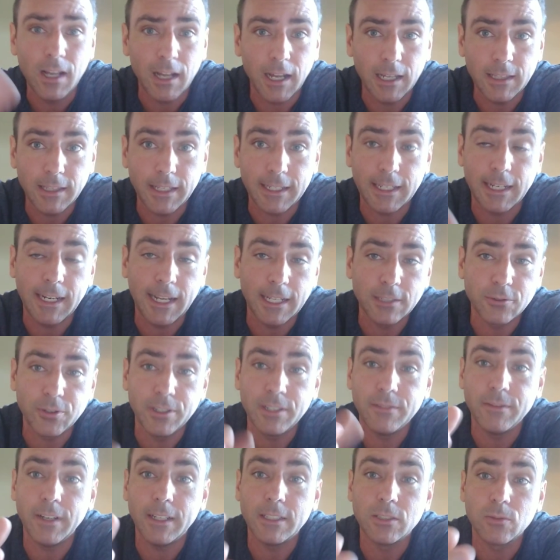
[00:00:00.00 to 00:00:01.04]
unlike an
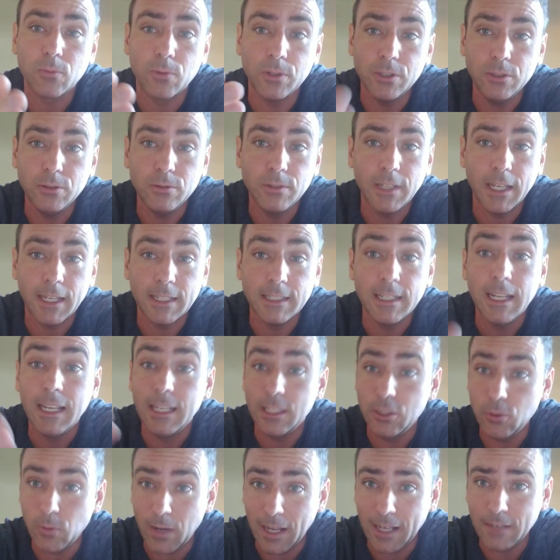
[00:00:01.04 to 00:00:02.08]
Android device where you can,
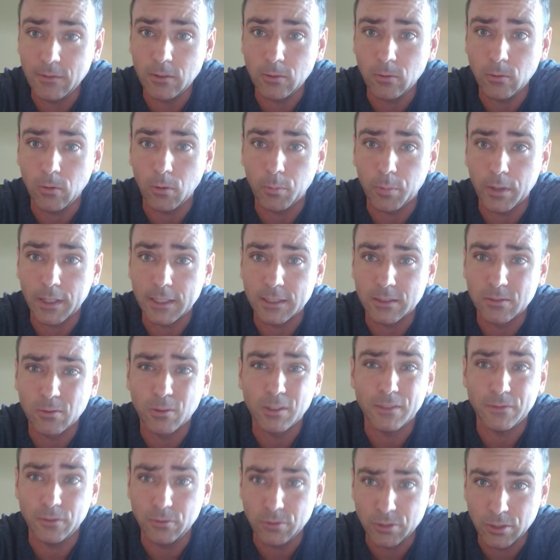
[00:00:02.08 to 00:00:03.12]
you have the Google Play
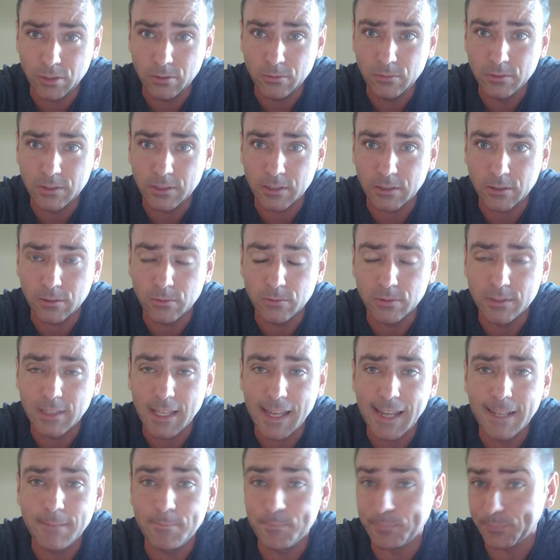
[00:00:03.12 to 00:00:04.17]
Store if you choose to use
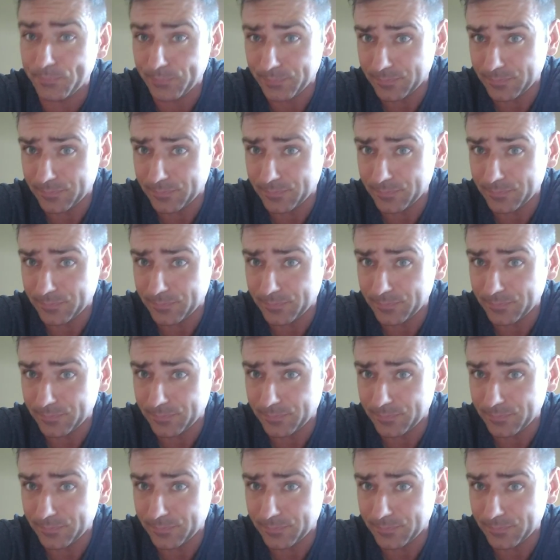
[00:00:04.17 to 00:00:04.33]
that.